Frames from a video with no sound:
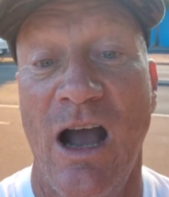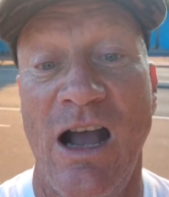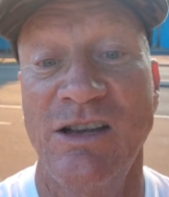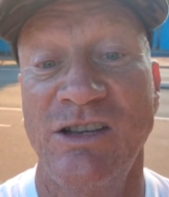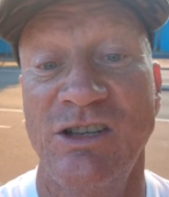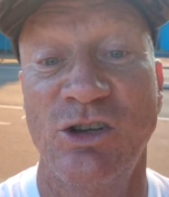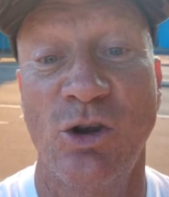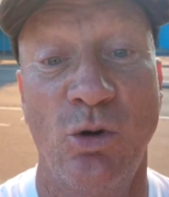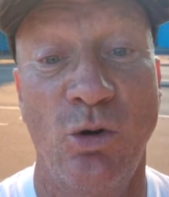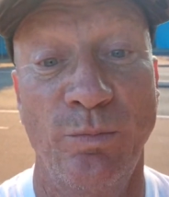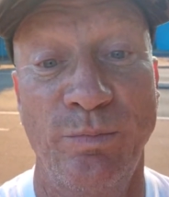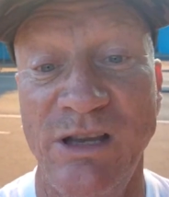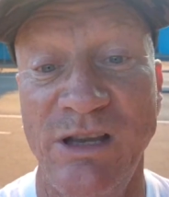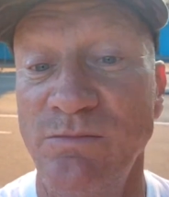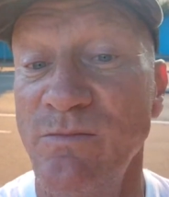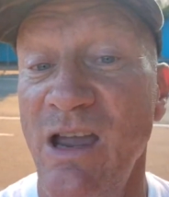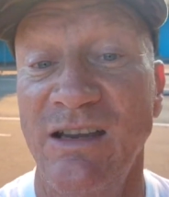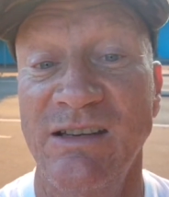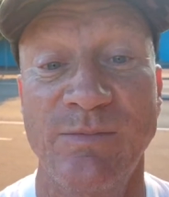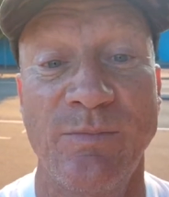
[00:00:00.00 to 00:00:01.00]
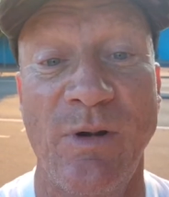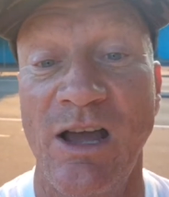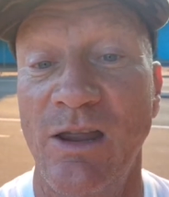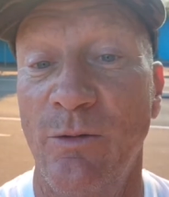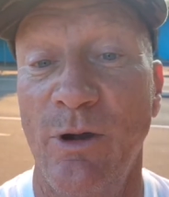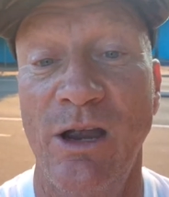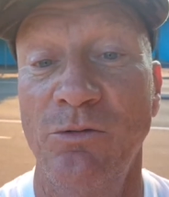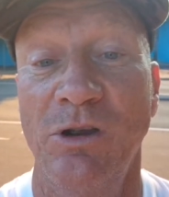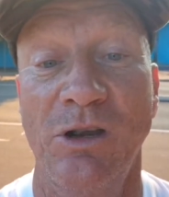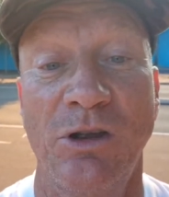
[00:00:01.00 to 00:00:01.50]
I saw BitMEX,
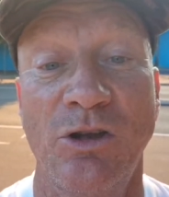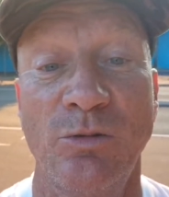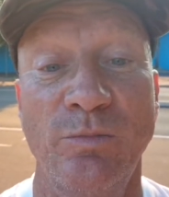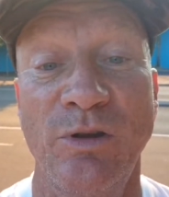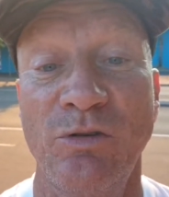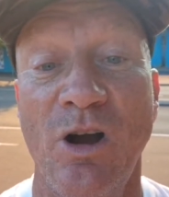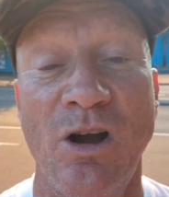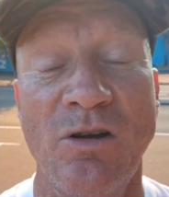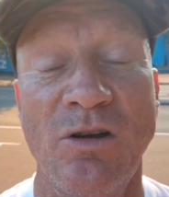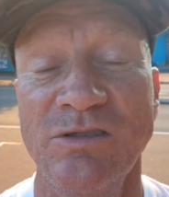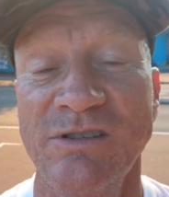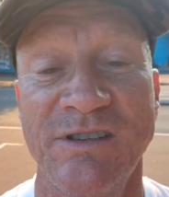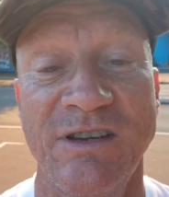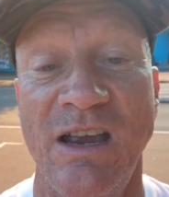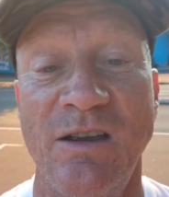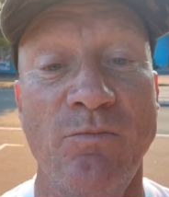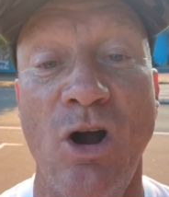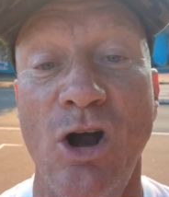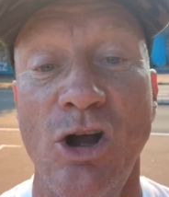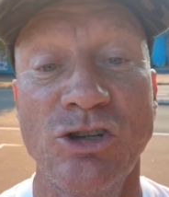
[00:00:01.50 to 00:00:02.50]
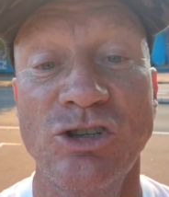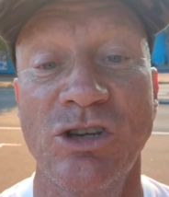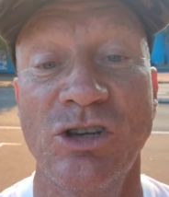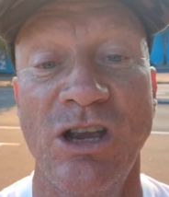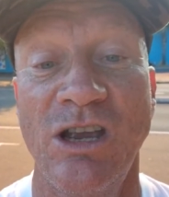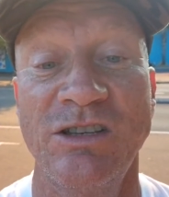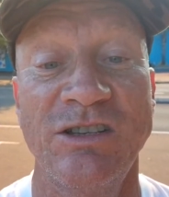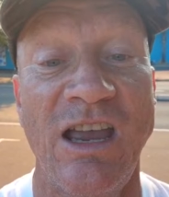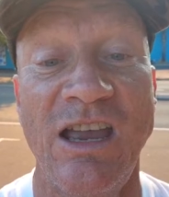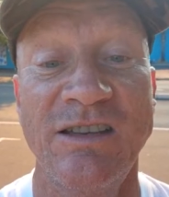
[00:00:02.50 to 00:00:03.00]
by the way, we could be wrong, say March,
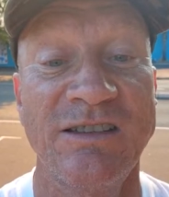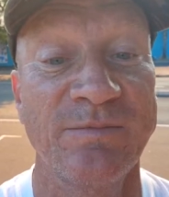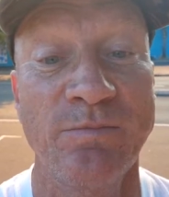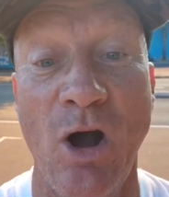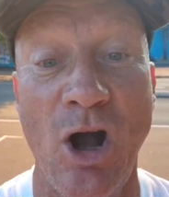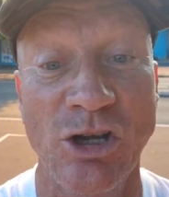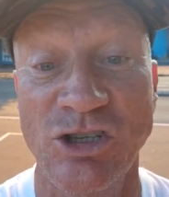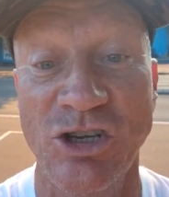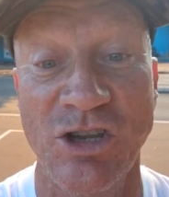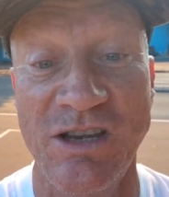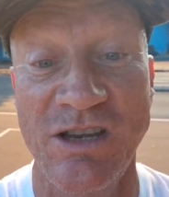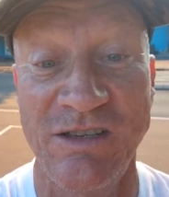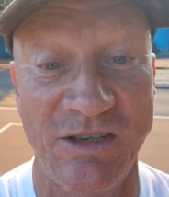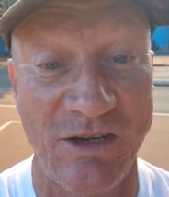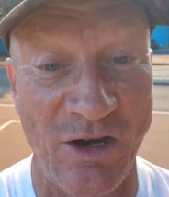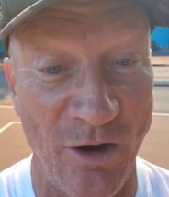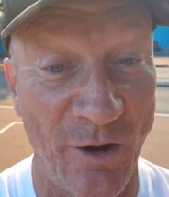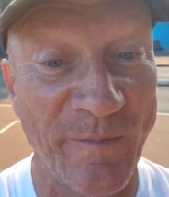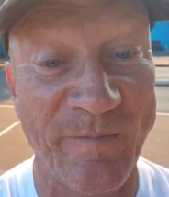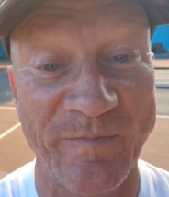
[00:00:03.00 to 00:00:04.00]
it ends March this year.